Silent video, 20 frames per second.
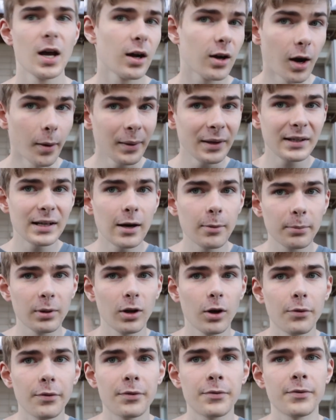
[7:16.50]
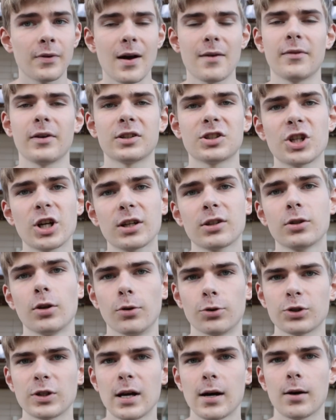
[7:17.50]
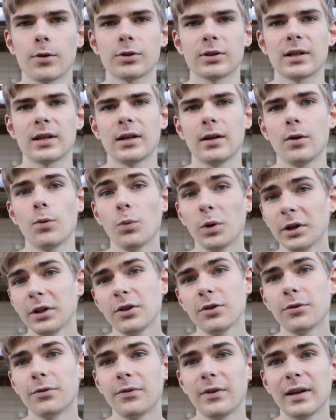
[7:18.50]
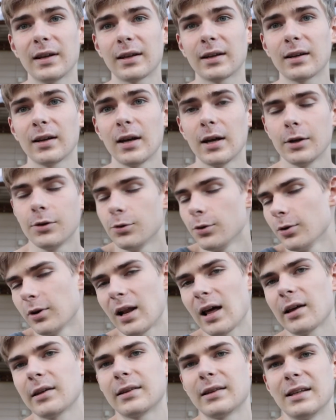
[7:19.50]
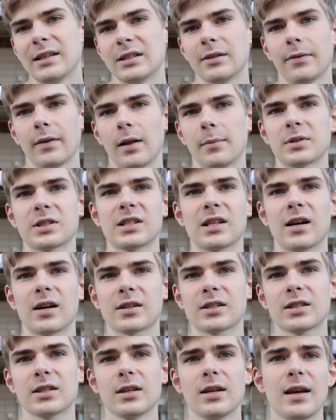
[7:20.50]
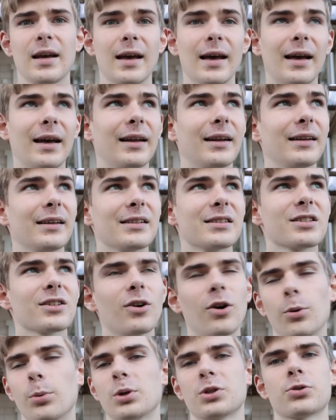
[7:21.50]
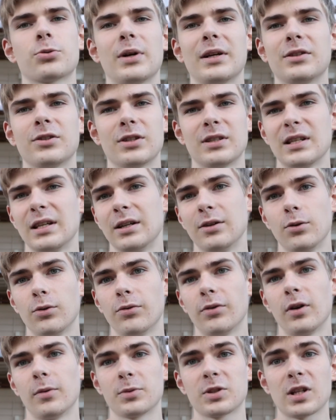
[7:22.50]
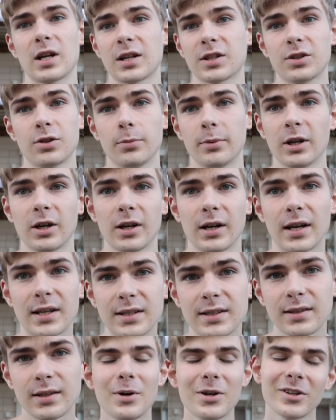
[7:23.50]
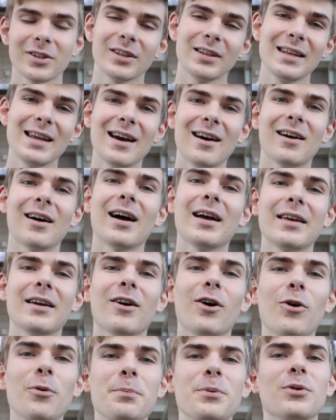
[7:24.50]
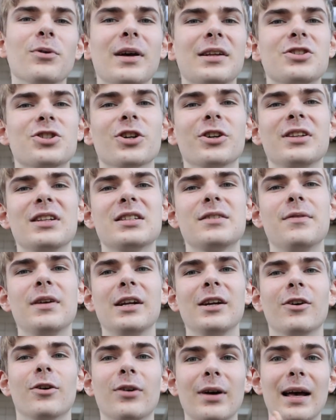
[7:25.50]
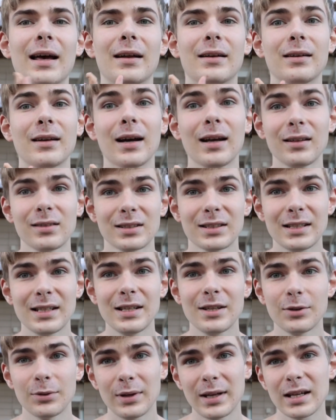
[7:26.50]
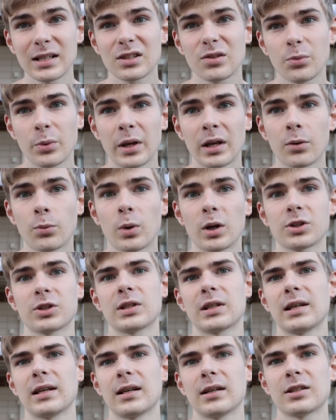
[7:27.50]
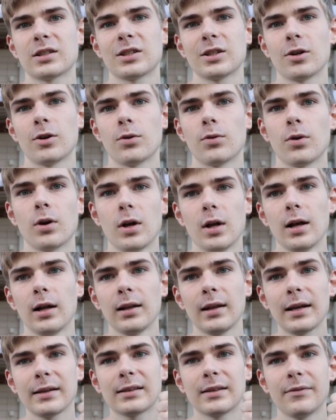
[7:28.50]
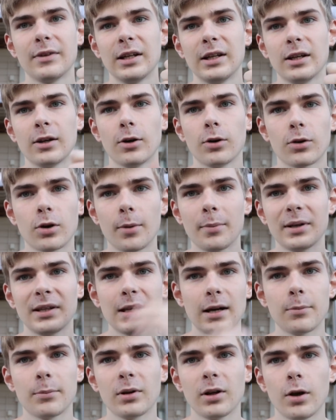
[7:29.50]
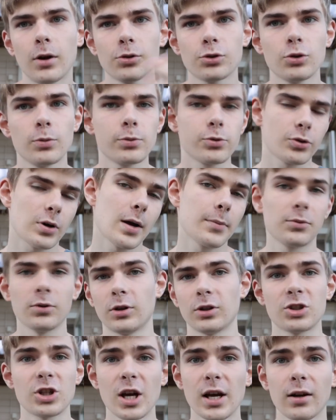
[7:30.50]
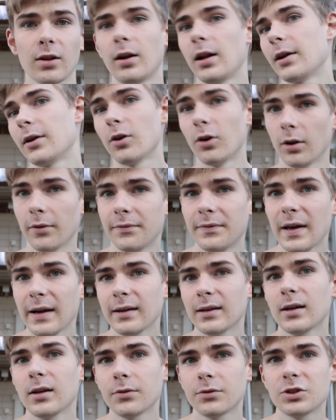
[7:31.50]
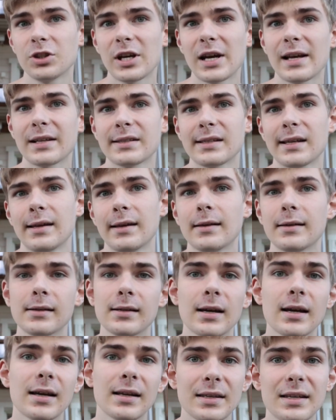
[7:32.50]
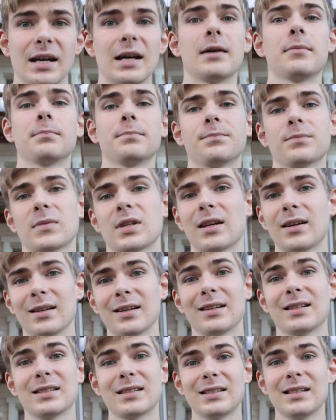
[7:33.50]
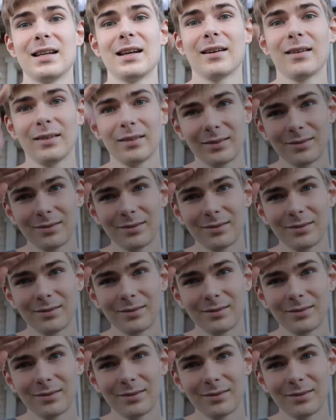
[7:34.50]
Comment down below if you have checked those out, and what do you think? Do you like these film stocks? And it's always great to see new film stocks, to be honest. But yeah, I hope you enjoyed this video, and I'll see you next week once again. So like the video, comment down below, subscribe to the channel and all of that kind of jazz, and yeah, see ya.